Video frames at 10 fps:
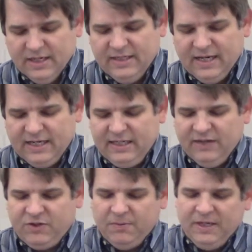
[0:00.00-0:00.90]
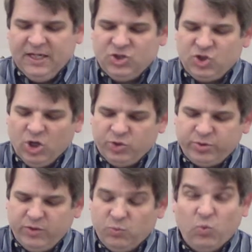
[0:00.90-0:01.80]
The idea of committing
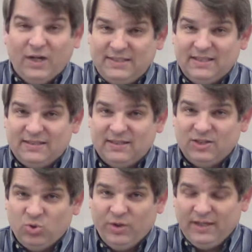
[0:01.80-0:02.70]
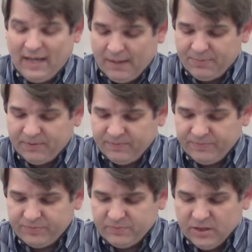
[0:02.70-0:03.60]
adultery wasn't going to happen.
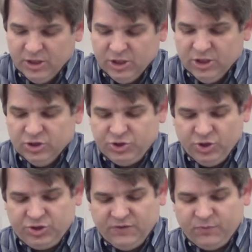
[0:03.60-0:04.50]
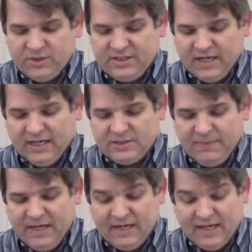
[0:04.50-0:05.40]
Joseph was God's
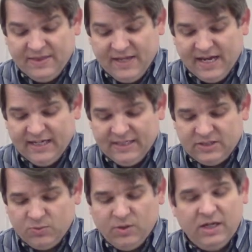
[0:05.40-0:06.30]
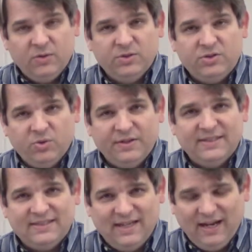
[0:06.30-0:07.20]
man, and that is the way it was going to
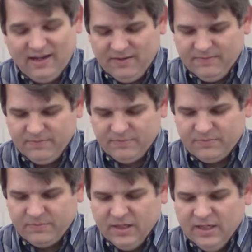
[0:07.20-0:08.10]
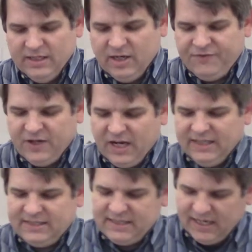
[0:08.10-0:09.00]
stay. Now, if
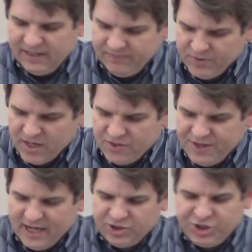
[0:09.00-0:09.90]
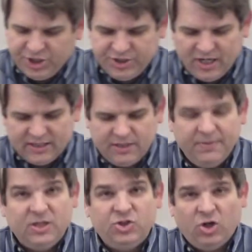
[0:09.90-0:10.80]
God said, Thou shalt not
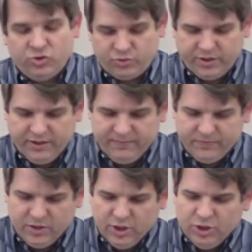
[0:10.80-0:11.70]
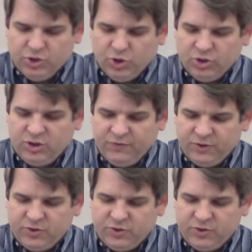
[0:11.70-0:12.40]
commit adultery, Joseph was